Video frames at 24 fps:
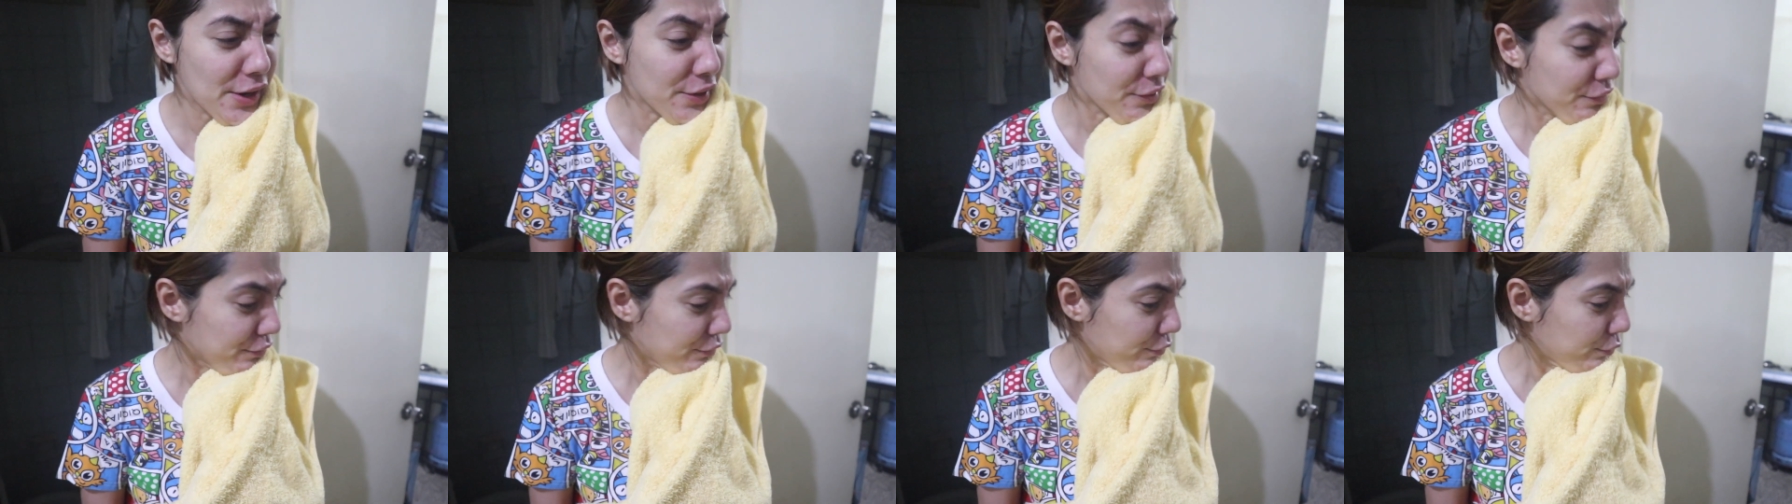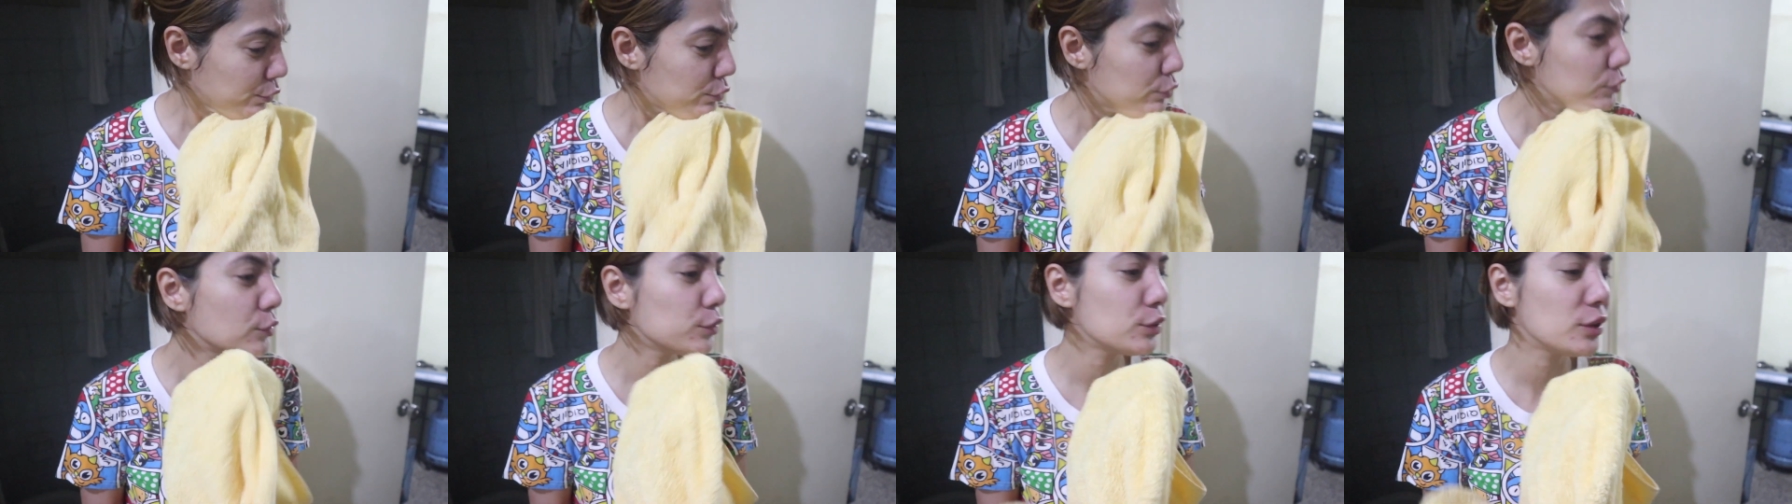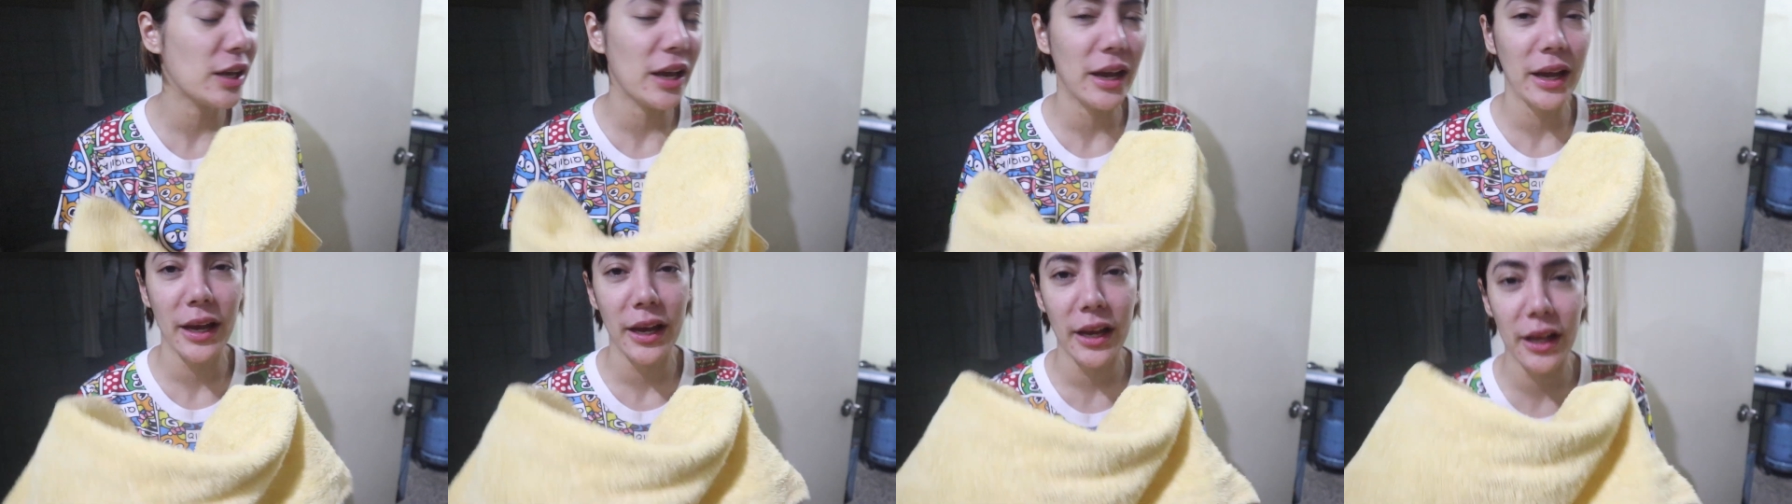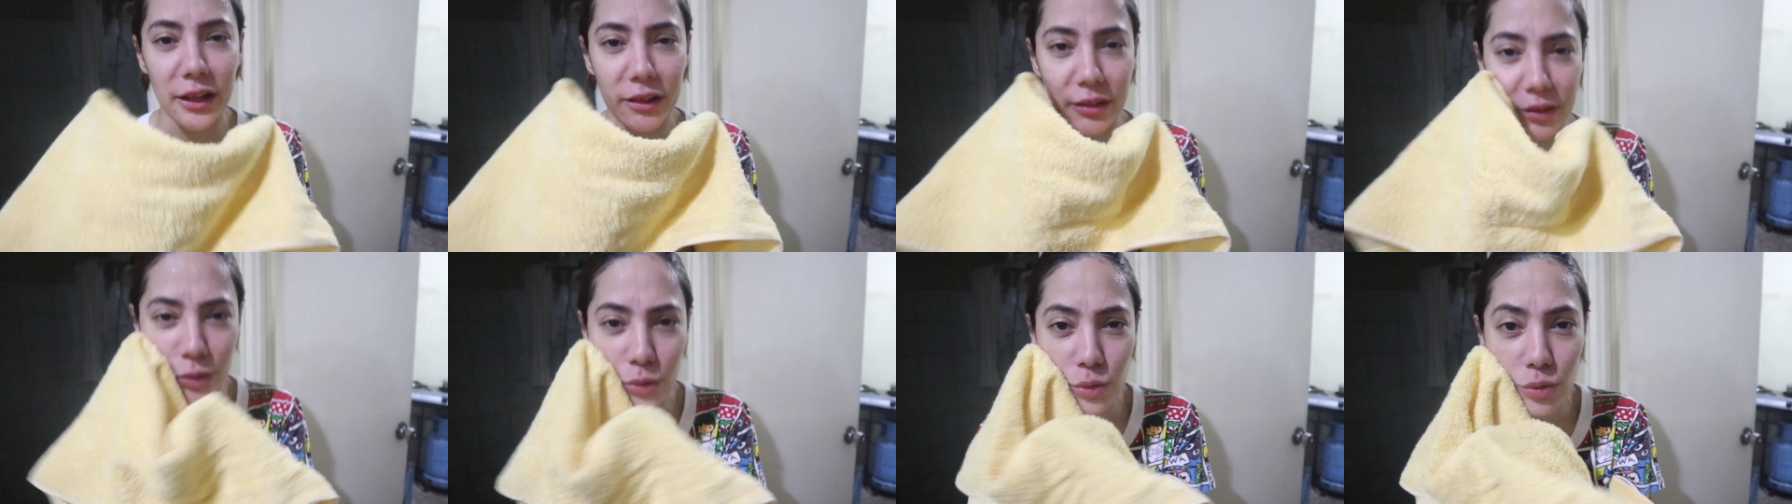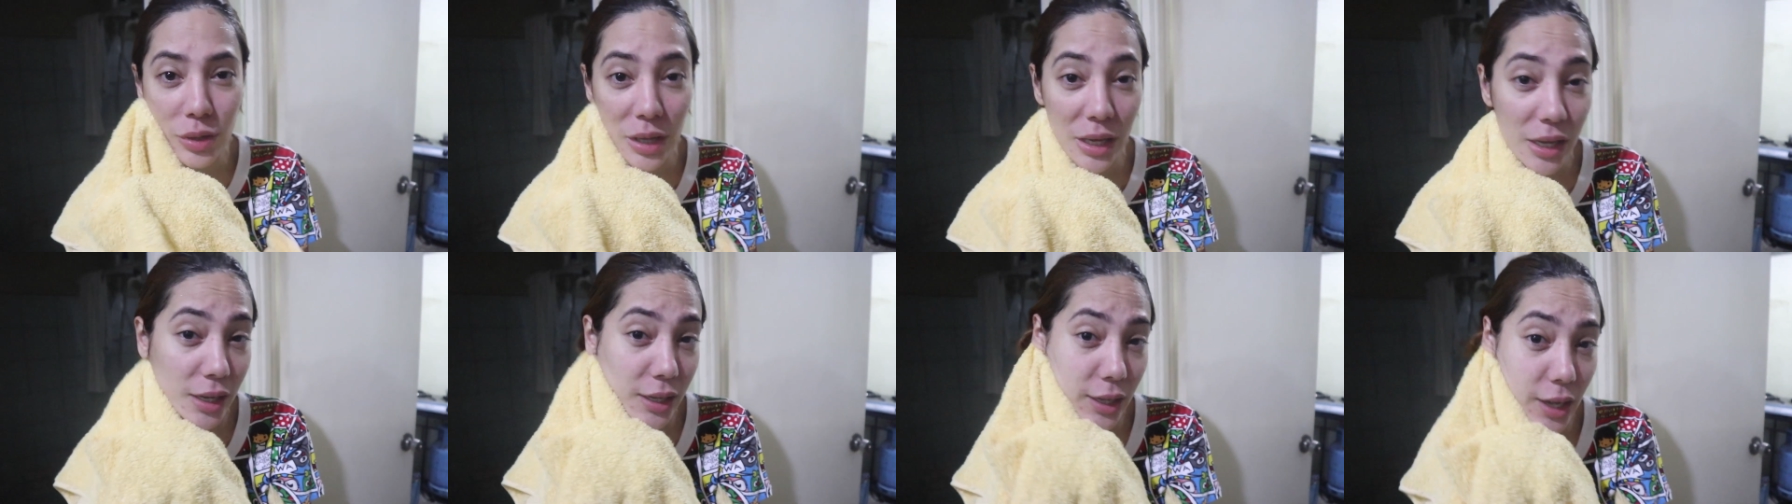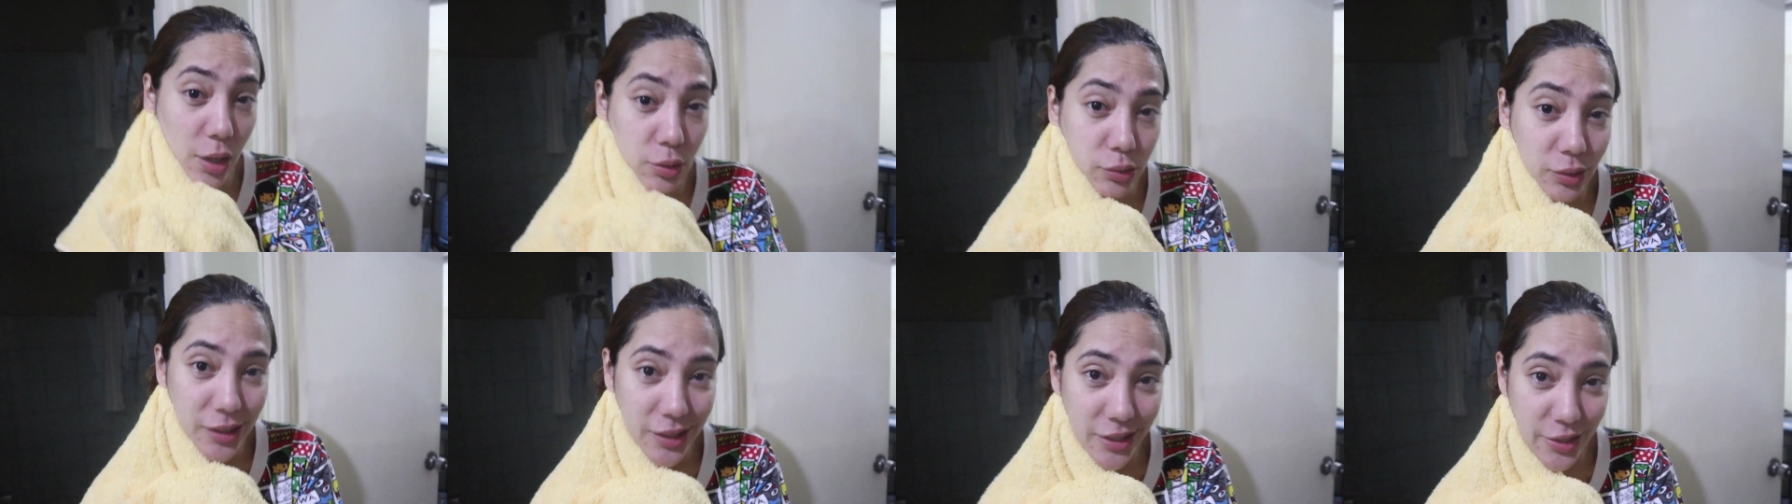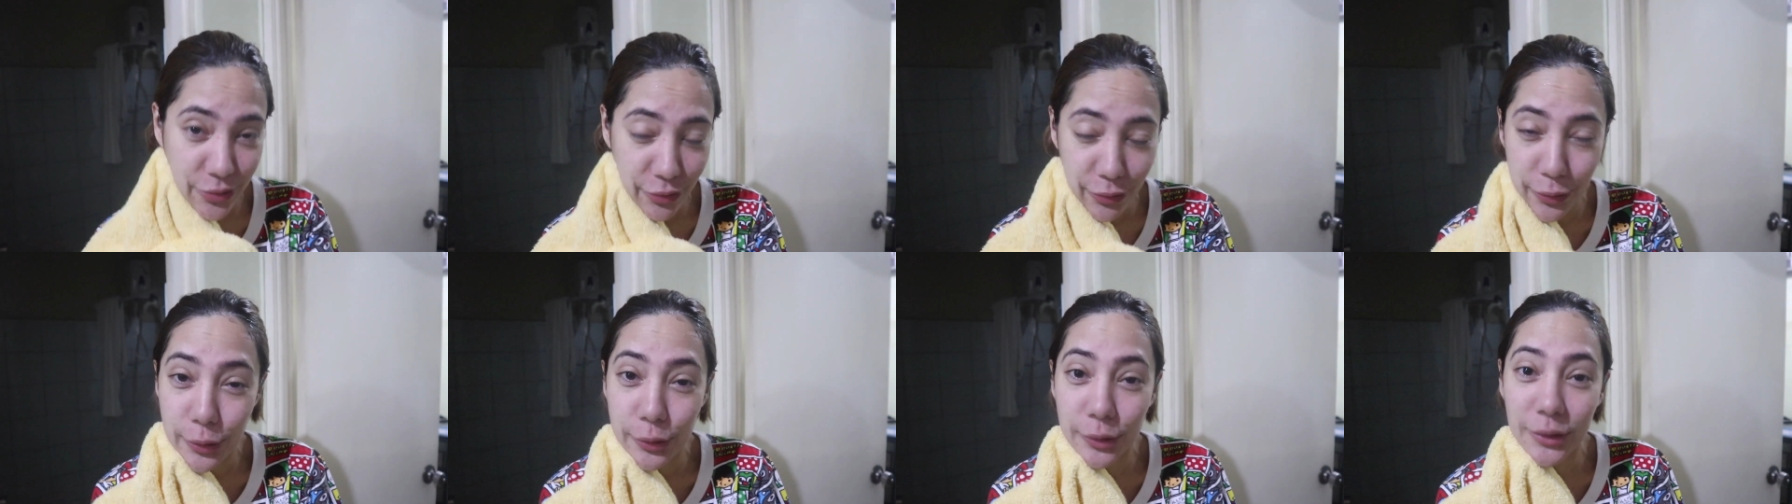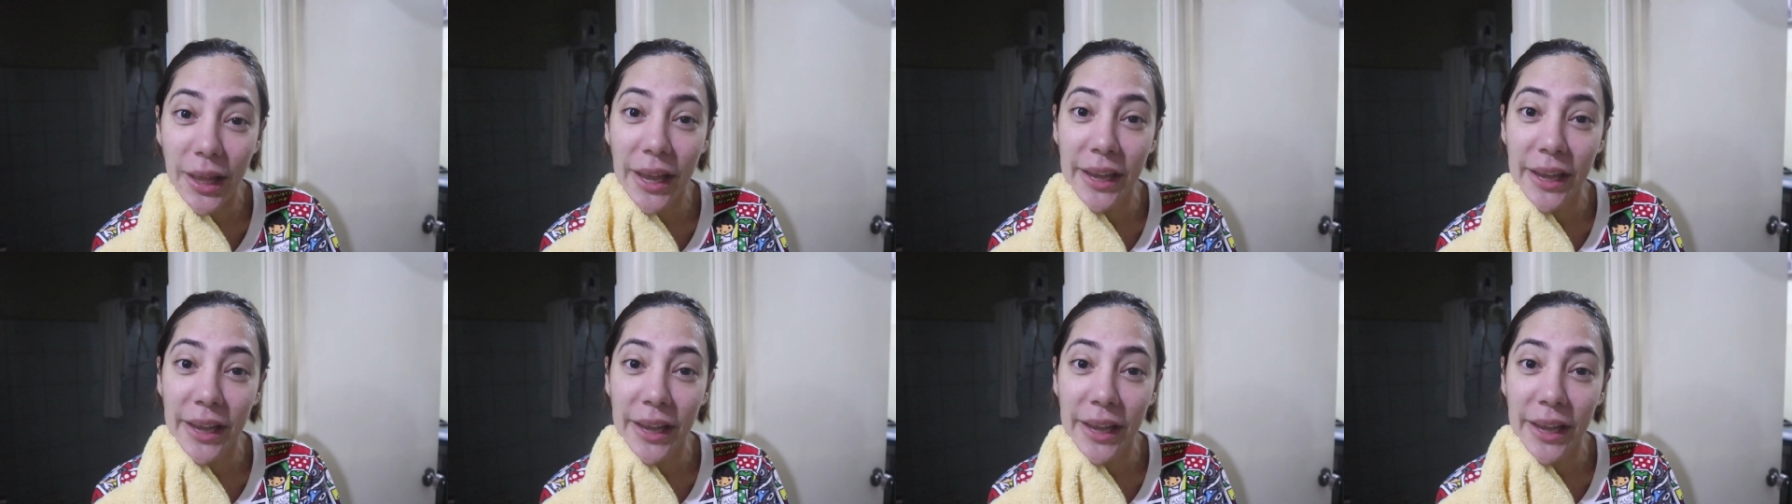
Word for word: our food and cooking Cloudy's food,